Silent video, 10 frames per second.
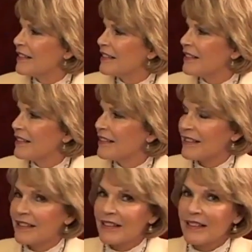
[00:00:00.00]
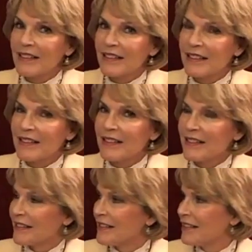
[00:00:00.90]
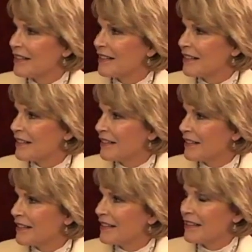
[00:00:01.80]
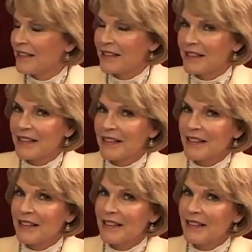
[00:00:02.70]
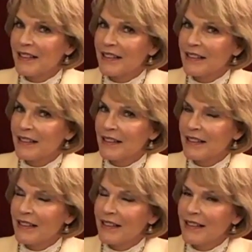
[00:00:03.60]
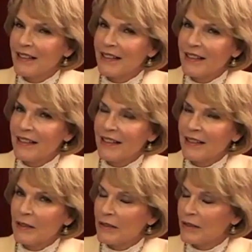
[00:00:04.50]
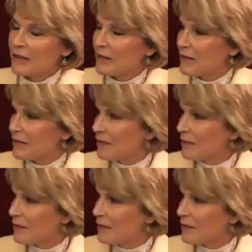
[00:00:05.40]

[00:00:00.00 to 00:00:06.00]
No words are spoken by the person on screen.